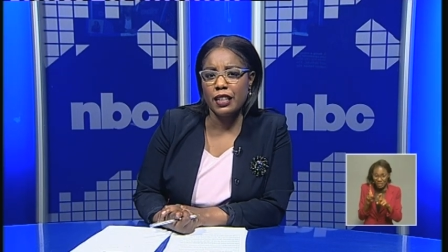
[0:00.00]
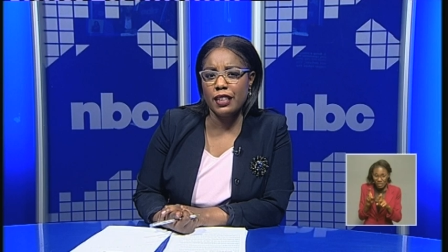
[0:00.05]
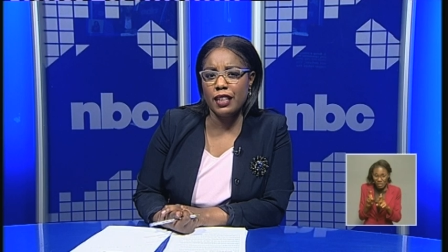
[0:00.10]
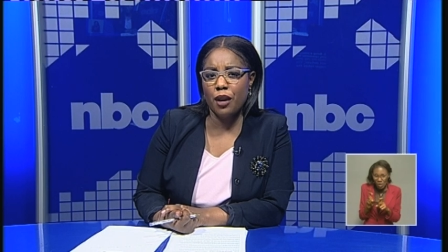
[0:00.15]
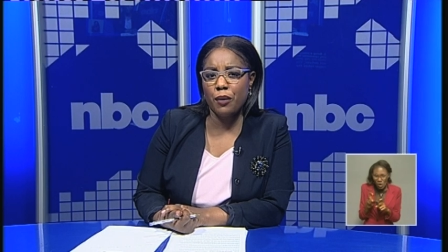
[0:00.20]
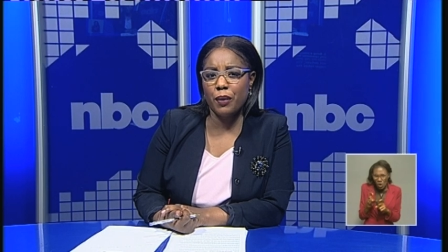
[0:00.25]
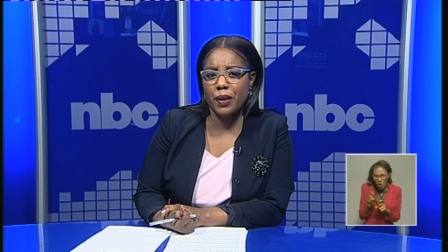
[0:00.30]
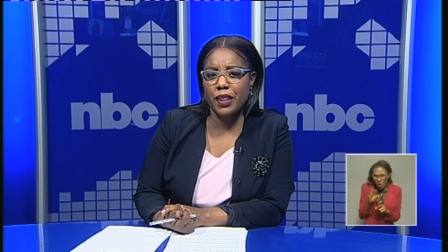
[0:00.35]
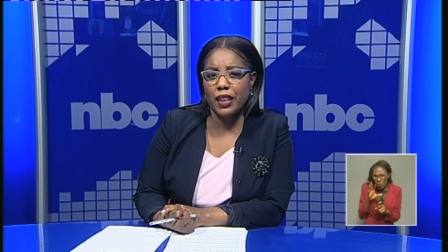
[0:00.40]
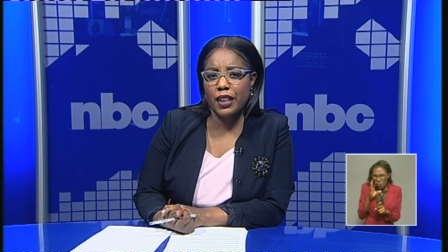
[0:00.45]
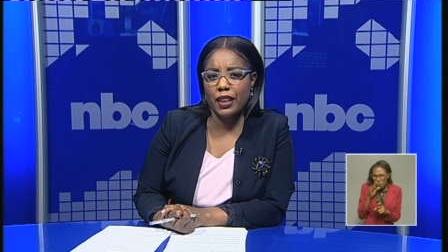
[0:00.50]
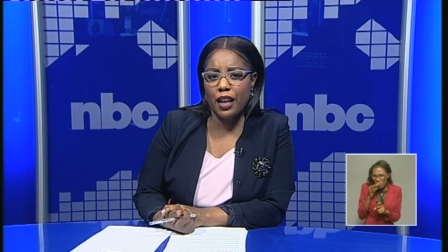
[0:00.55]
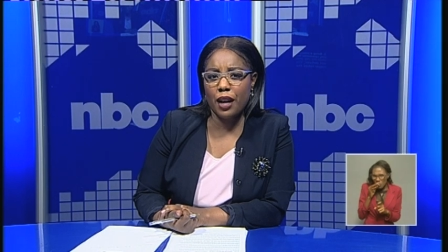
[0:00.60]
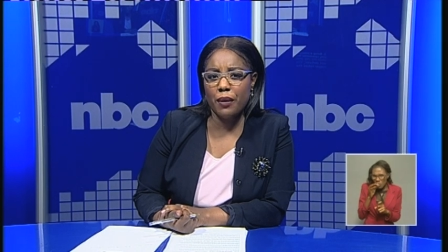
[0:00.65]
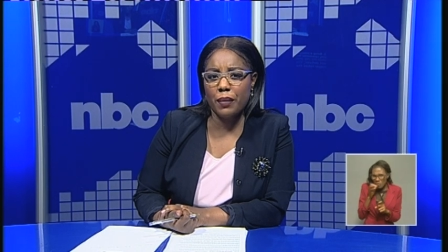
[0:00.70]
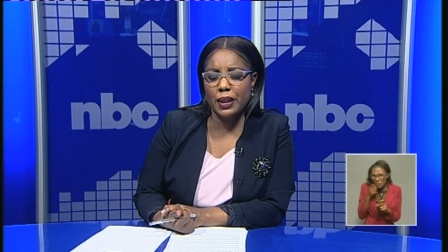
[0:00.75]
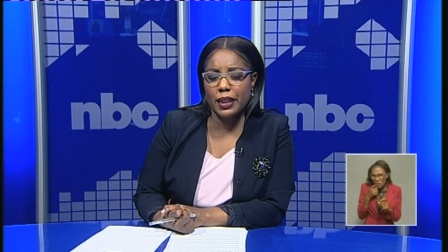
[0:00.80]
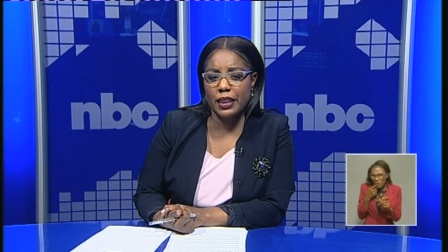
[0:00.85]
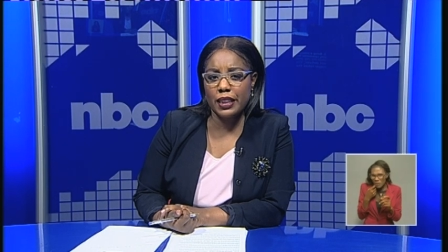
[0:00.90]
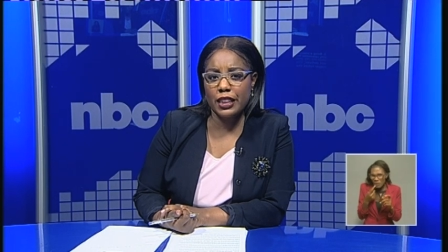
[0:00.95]
Now, with the
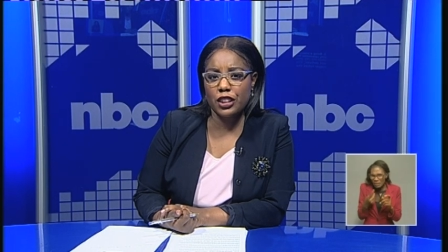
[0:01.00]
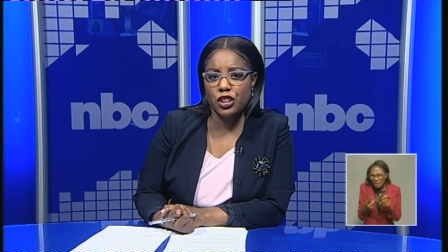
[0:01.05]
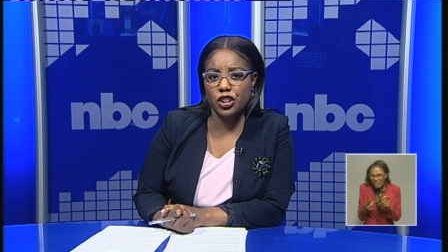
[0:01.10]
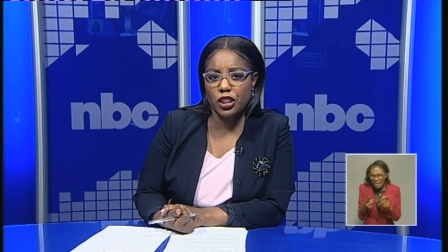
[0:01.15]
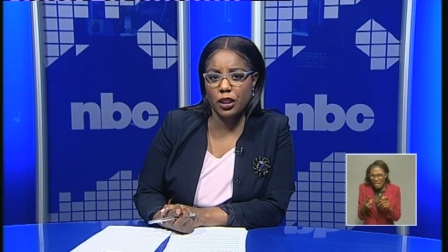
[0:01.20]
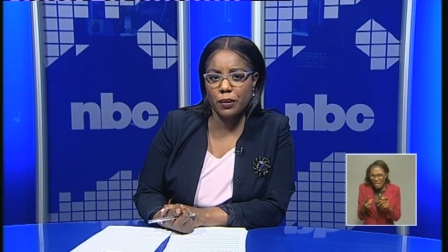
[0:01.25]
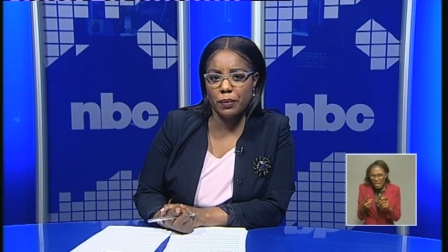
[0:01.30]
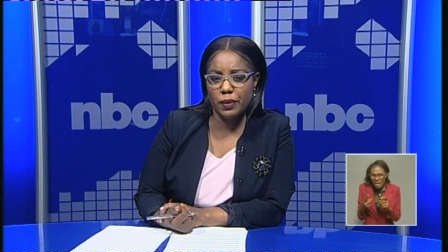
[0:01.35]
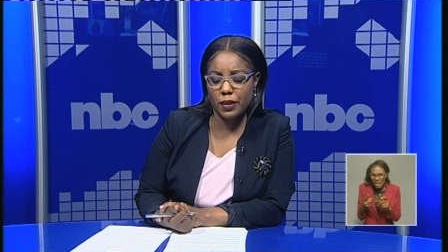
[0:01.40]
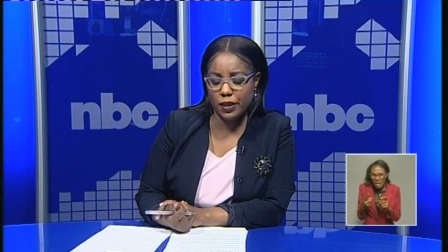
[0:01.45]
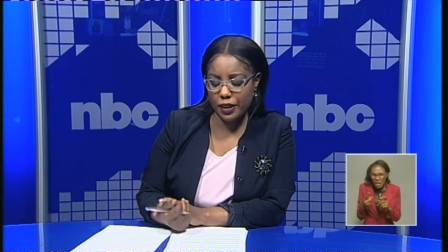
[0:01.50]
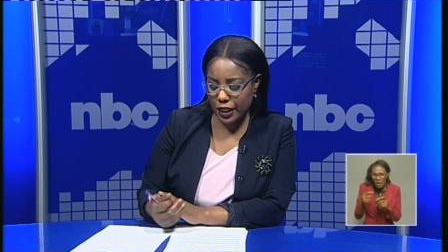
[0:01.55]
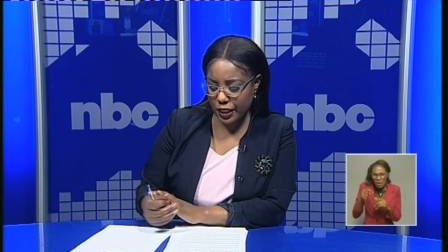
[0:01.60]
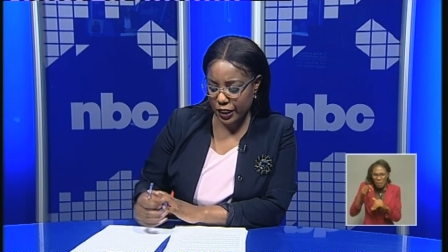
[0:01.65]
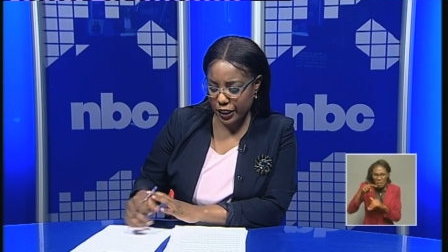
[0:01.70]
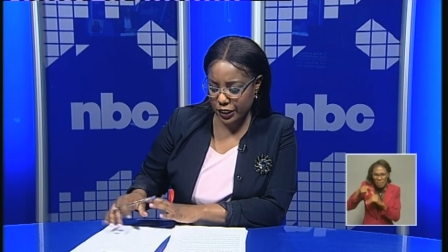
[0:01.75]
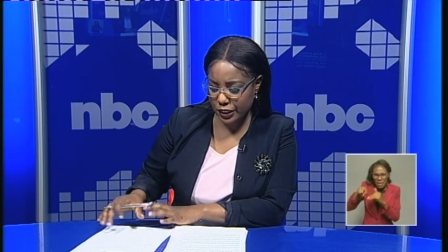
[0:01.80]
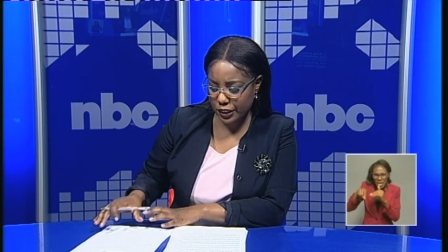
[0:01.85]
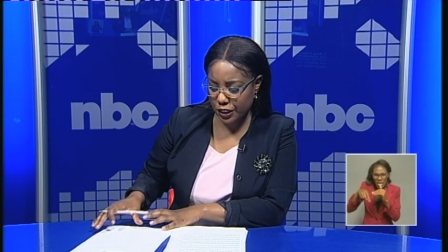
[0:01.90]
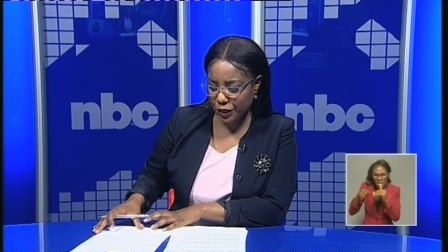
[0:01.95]
current leadership
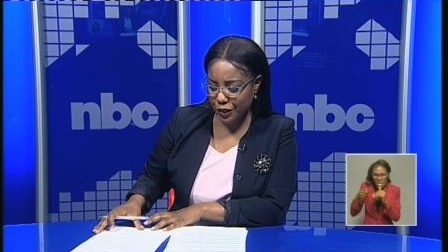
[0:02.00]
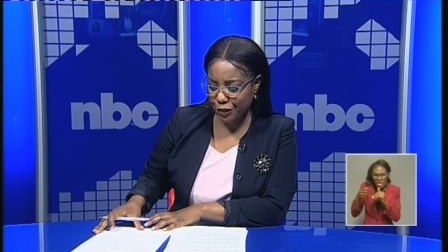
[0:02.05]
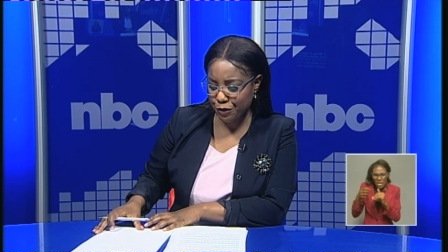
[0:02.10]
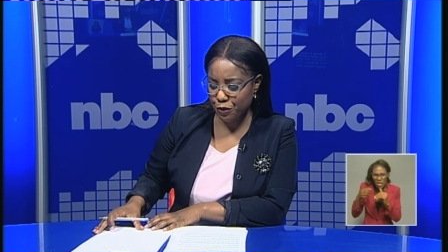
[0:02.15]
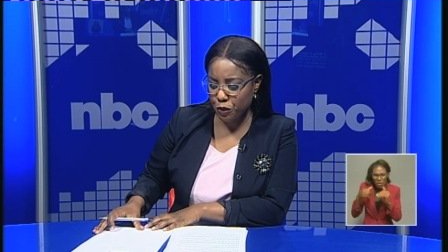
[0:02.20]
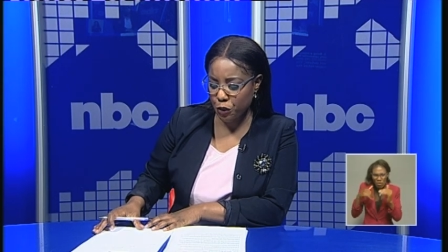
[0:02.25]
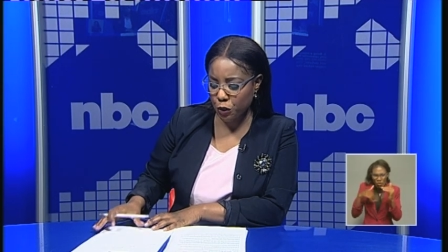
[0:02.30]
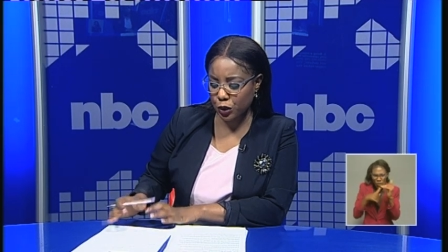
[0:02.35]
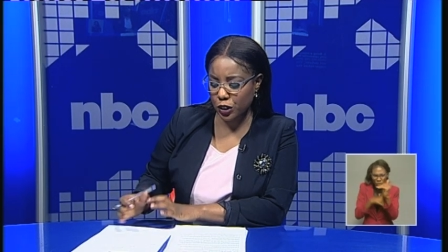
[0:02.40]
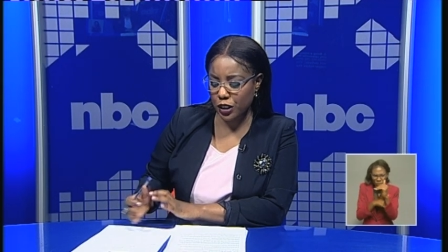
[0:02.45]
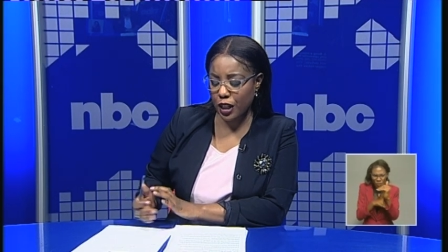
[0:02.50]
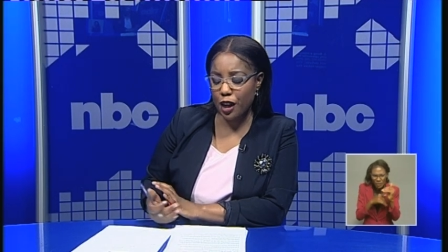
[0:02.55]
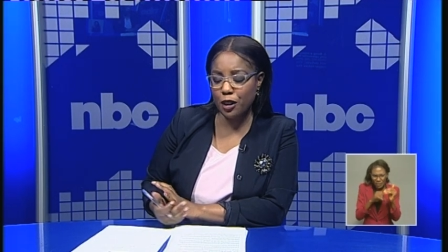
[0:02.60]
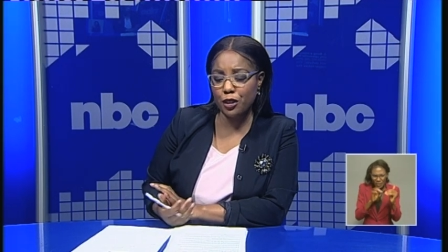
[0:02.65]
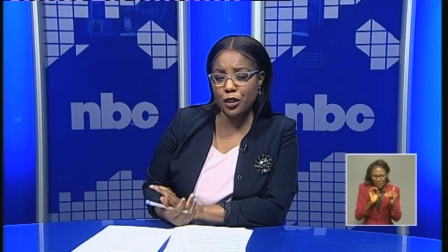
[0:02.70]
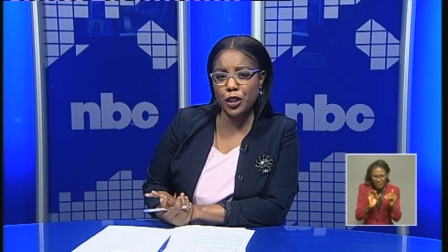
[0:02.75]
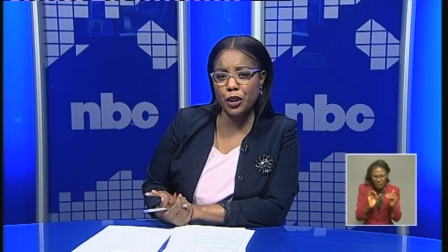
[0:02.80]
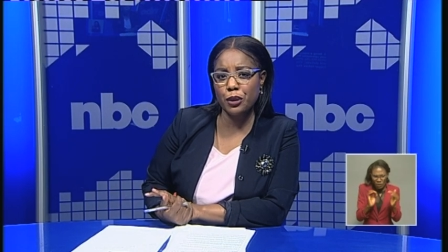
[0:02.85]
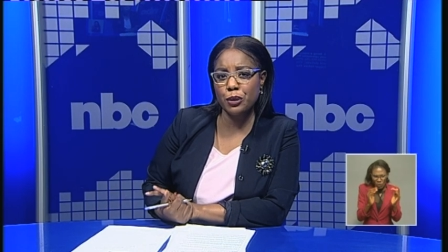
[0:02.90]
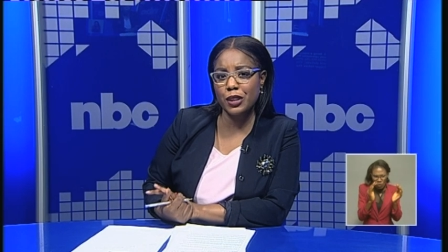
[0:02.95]
that is now in force, how
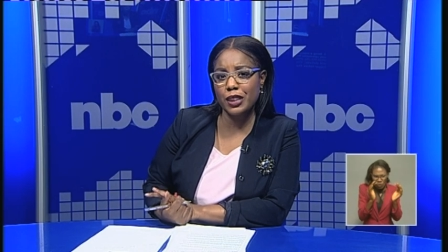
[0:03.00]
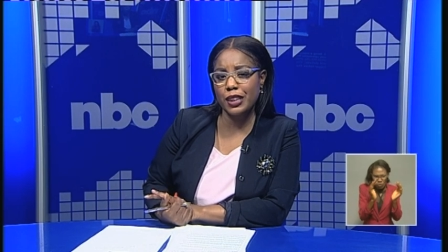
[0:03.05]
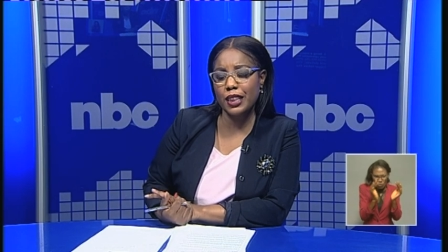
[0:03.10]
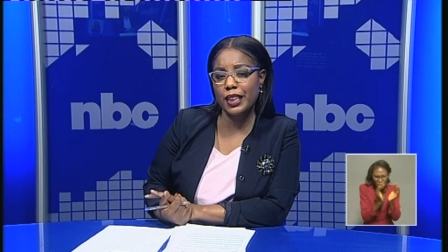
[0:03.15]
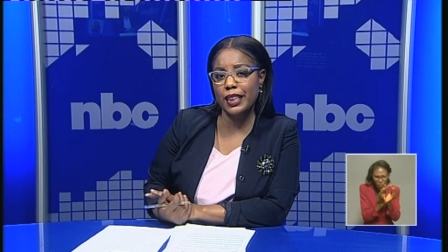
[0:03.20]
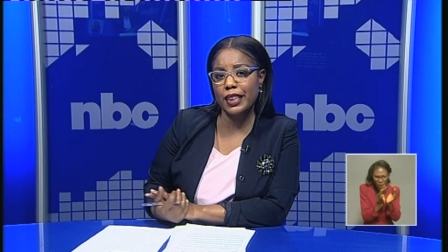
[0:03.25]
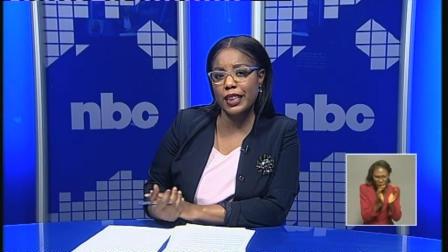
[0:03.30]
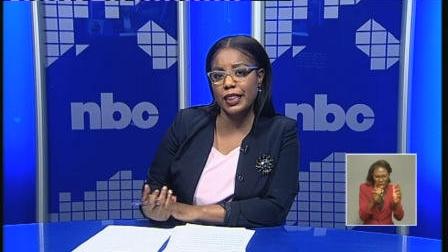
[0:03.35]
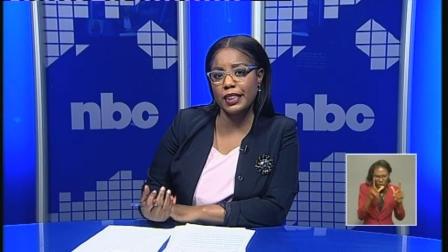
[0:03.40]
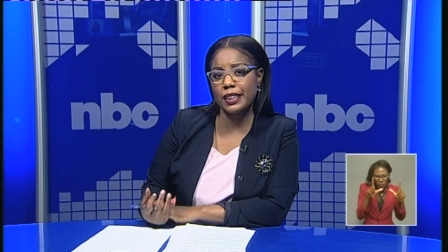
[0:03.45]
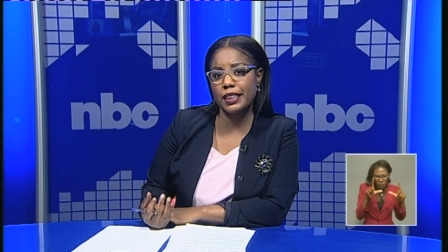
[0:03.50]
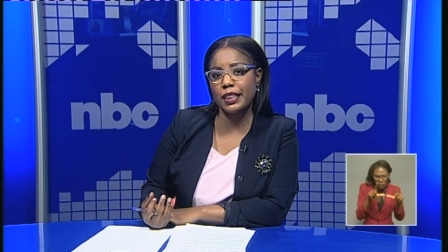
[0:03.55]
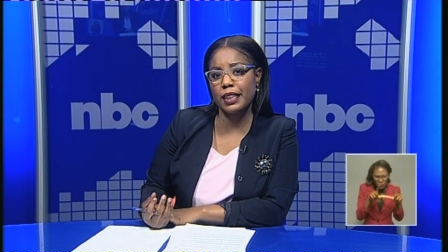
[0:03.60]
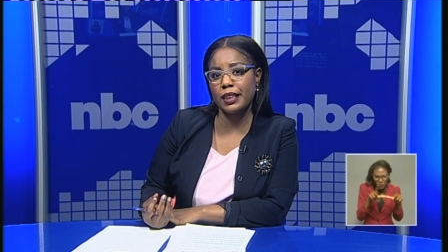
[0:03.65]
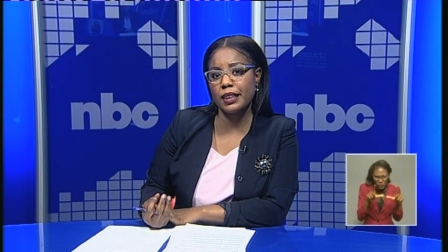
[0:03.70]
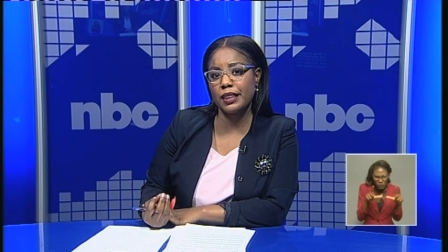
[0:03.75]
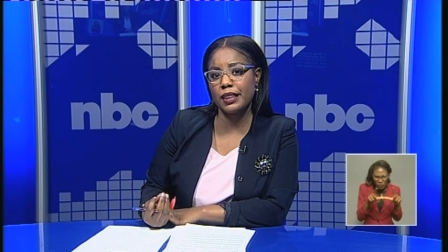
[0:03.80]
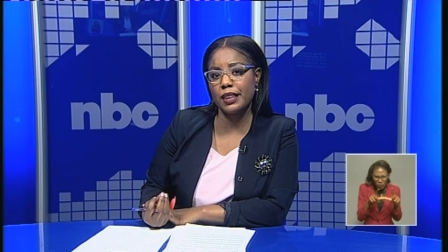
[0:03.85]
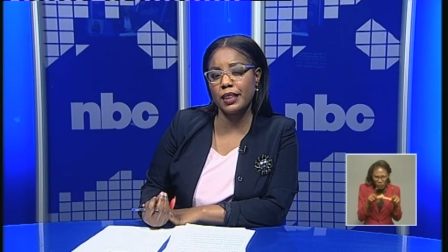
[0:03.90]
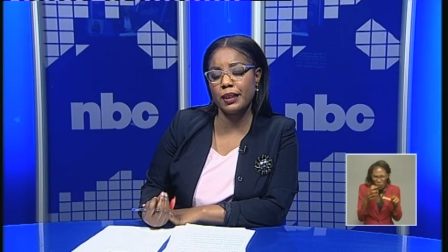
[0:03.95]
do you see these uh,
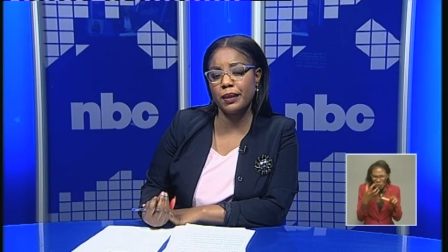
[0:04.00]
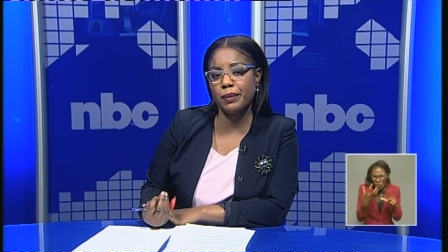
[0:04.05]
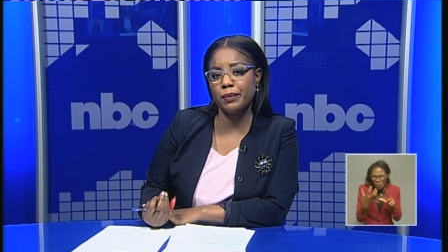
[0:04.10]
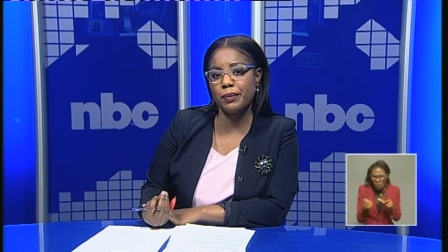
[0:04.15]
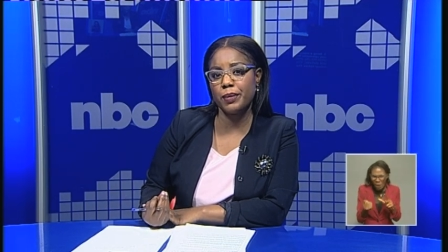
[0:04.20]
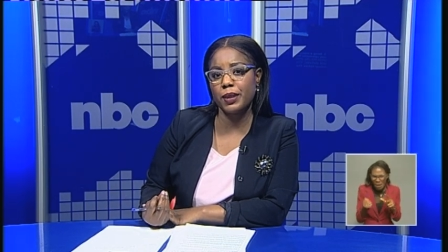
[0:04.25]
uh,